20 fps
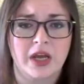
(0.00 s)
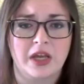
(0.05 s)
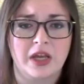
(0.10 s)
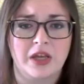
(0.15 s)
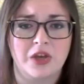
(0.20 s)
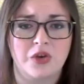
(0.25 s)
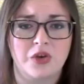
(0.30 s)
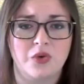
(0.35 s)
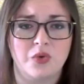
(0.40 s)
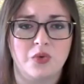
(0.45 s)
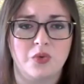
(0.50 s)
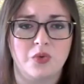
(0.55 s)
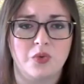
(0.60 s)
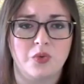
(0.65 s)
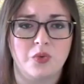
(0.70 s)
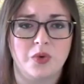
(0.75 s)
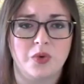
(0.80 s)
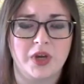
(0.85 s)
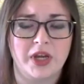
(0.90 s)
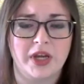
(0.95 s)

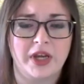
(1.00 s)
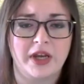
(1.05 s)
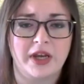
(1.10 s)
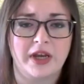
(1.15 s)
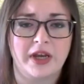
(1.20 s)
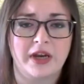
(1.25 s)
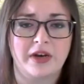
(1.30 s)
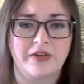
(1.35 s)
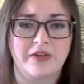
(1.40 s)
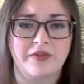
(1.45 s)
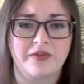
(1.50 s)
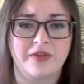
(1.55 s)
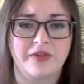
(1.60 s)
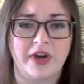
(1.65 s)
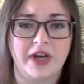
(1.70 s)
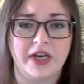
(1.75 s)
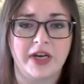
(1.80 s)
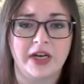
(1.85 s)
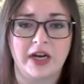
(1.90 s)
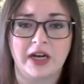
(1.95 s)
You can
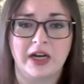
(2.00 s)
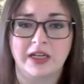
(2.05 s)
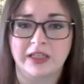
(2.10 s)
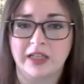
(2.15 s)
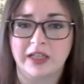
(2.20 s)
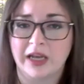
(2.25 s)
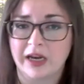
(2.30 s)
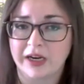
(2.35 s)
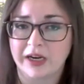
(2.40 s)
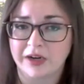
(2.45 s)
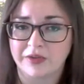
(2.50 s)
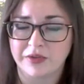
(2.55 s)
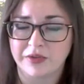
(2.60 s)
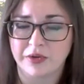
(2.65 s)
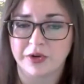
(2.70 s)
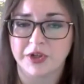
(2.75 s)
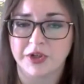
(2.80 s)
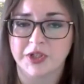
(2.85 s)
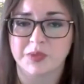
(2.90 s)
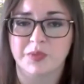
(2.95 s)
find it online, of
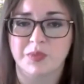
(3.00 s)
course,